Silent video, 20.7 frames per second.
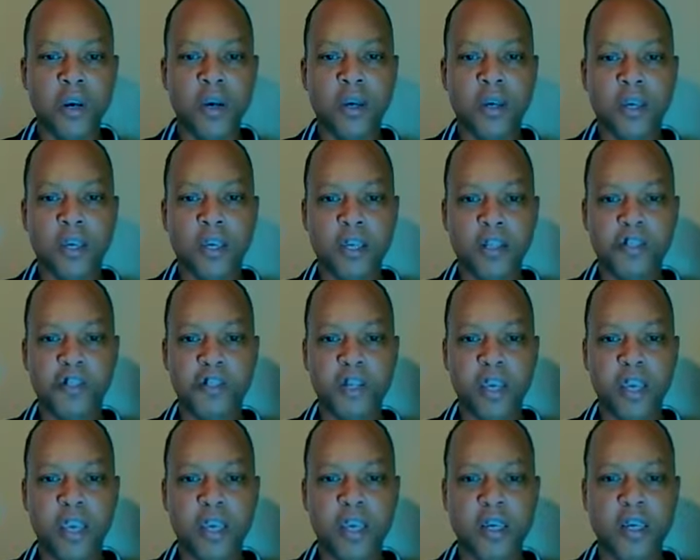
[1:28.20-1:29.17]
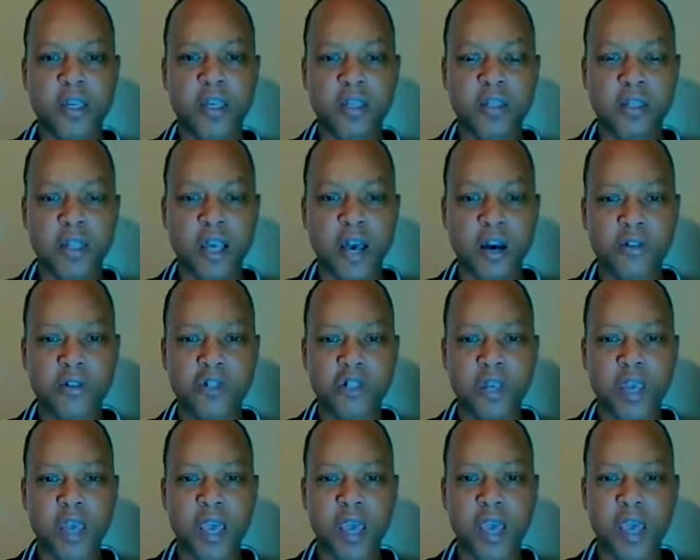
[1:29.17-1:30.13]
Get your heads out
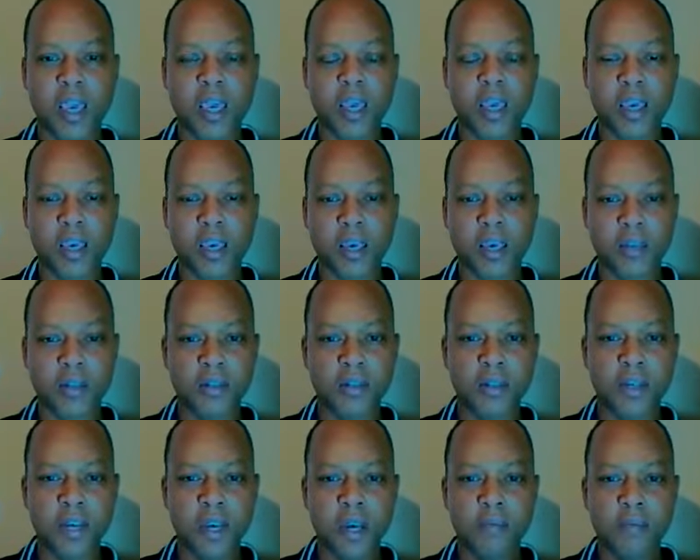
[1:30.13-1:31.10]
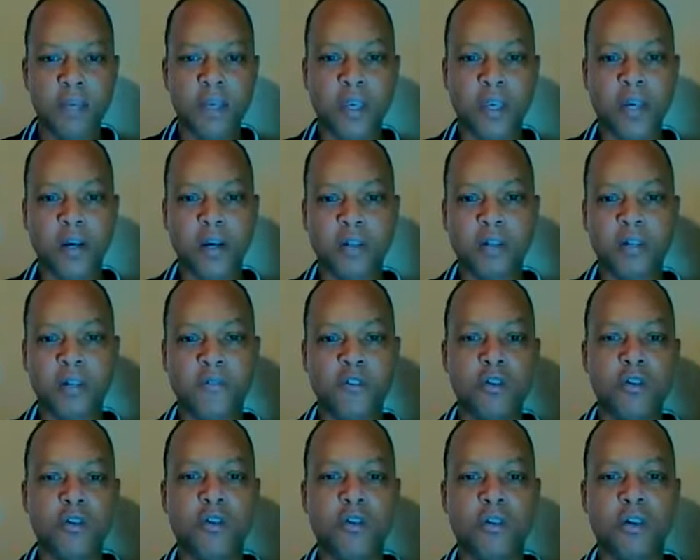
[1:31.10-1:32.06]
your ass, because if
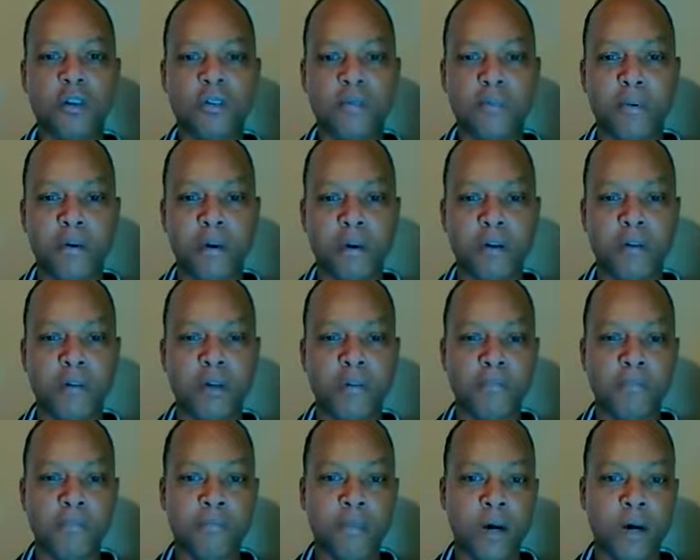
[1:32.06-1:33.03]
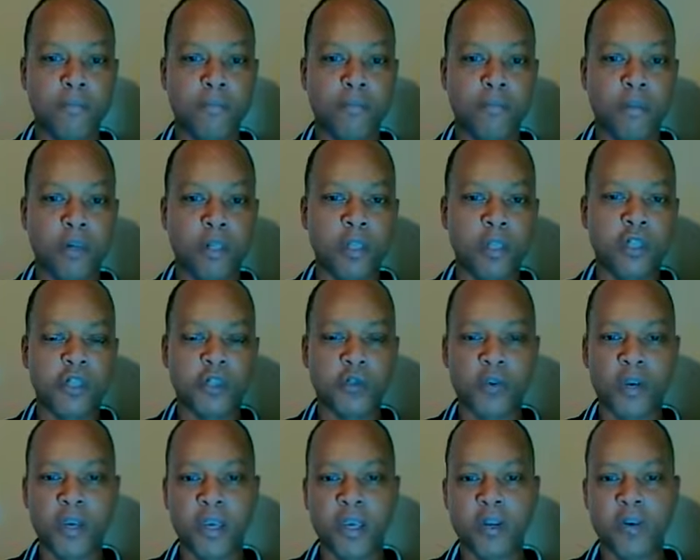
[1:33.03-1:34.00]
you're going to build a bullet
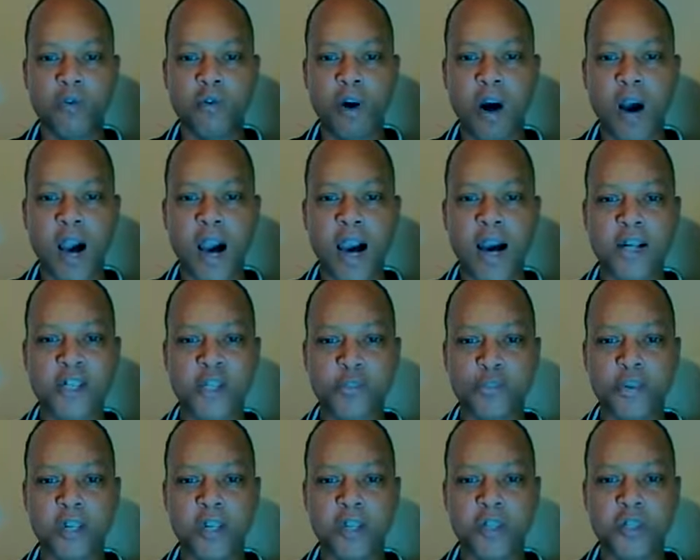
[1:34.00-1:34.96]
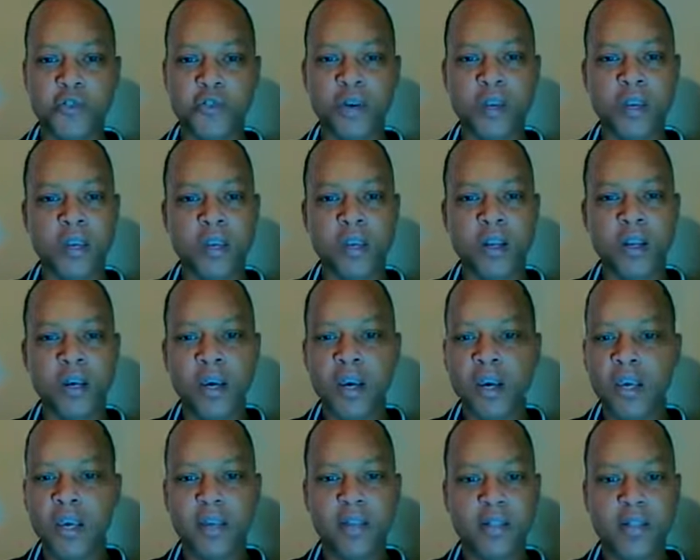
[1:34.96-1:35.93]
train or a high-speed train,
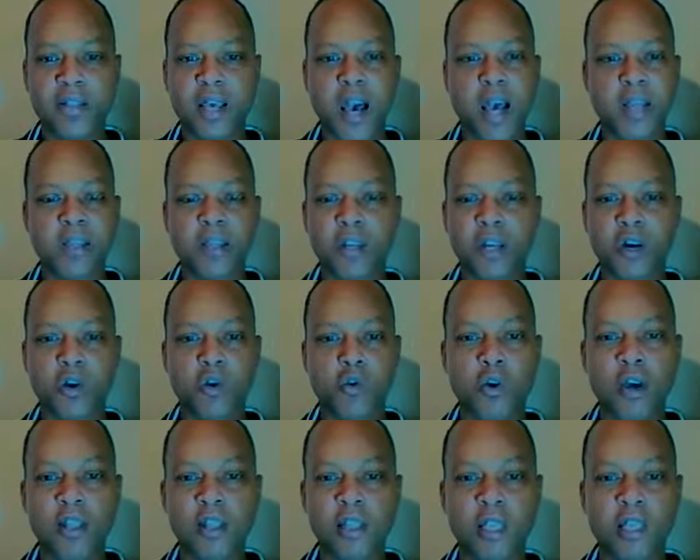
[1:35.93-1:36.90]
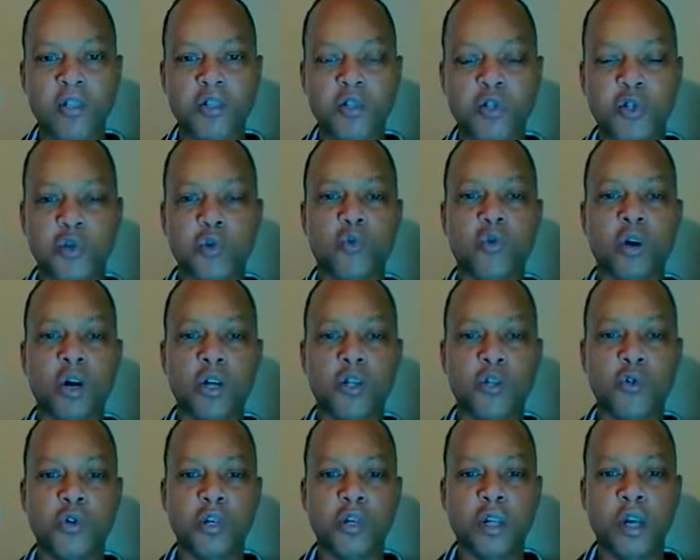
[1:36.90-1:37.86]
it's got to go at least
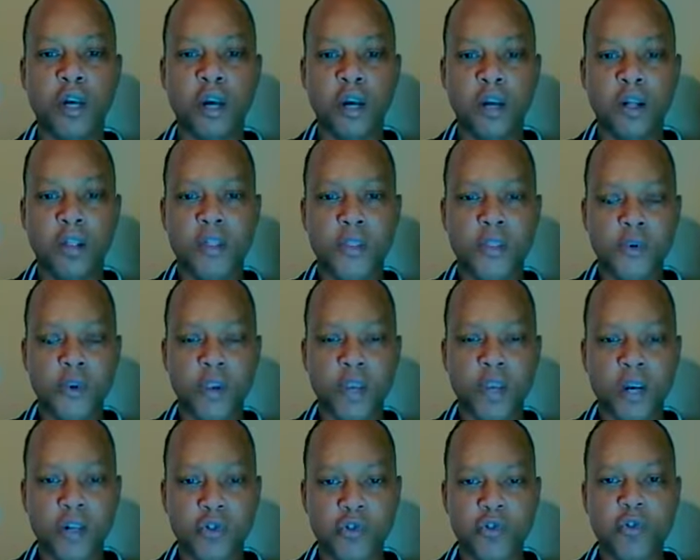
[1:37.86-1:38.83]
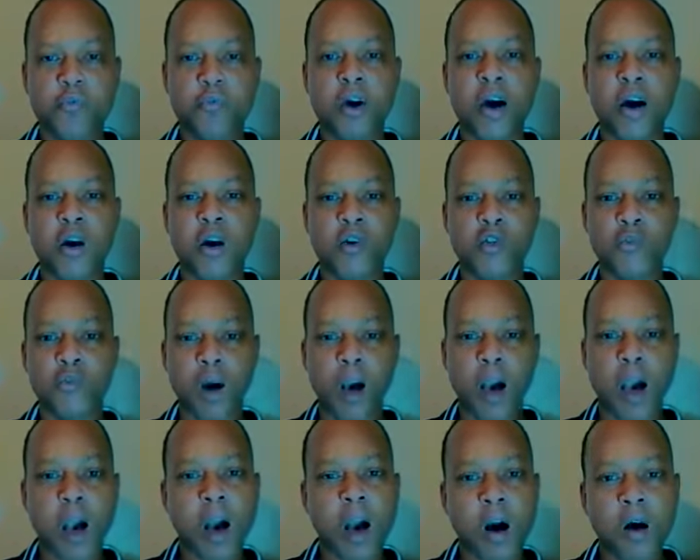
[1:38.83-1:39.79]
200, 300 miles per
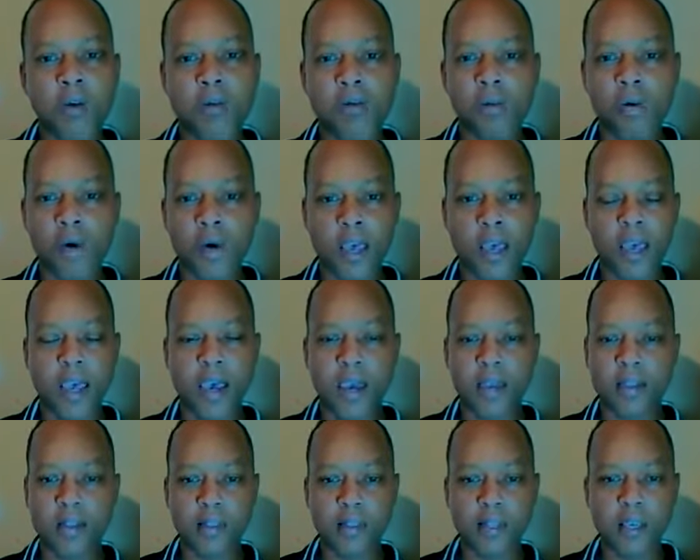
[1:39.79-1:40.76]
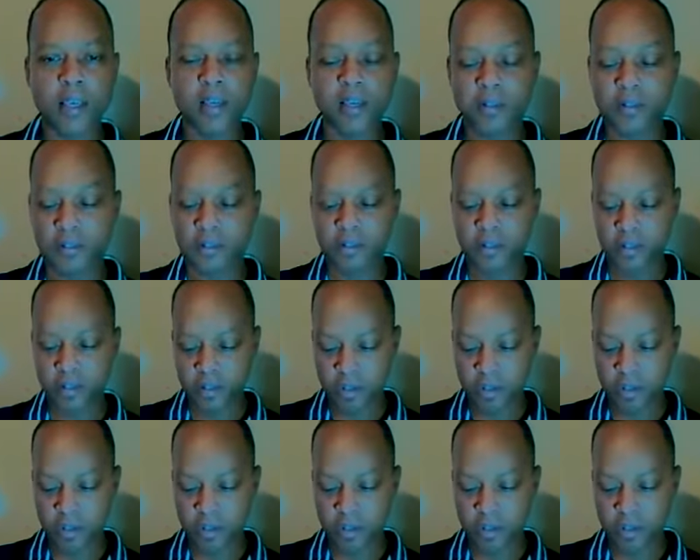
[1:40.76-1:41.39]
hour, at least.